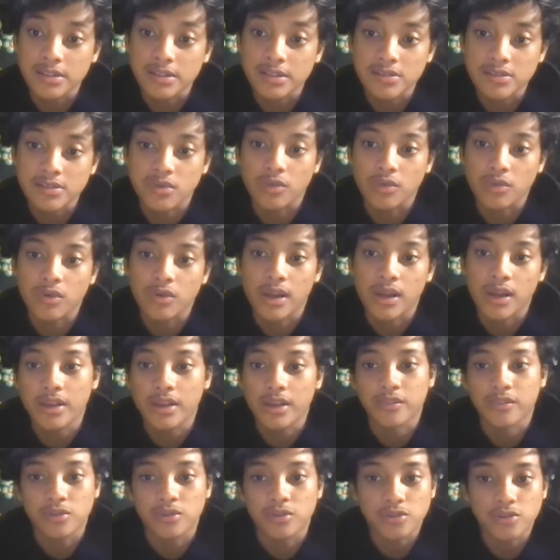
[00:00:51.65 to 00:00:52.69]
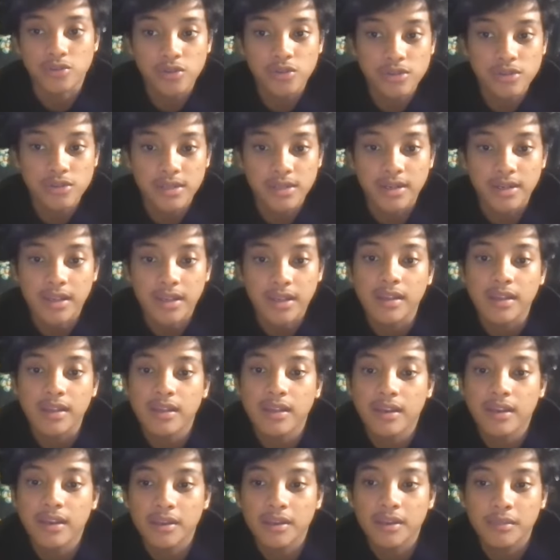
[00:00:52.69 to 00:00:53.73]
so I have no choice and I
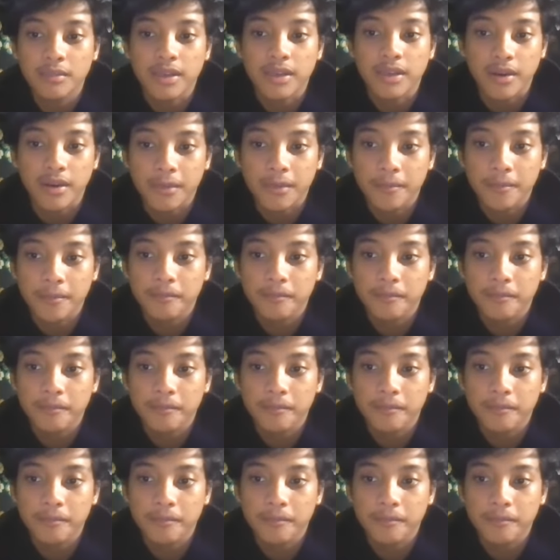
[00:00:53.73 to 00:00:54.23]
cut my hair.